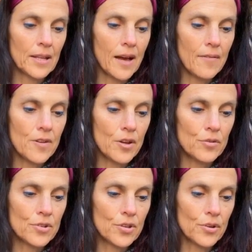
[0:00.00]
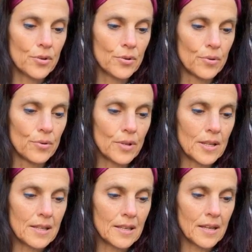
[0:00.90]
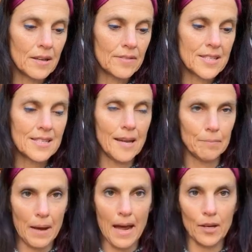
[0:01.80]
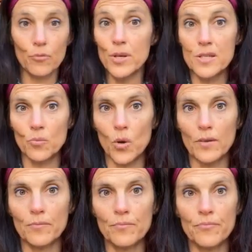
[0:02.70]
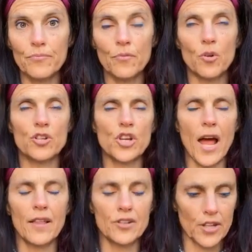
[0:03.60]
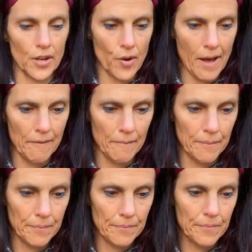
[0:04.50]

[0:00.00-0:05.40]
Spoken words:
would love you to think of a setback, a recent one, or a challenge that you have.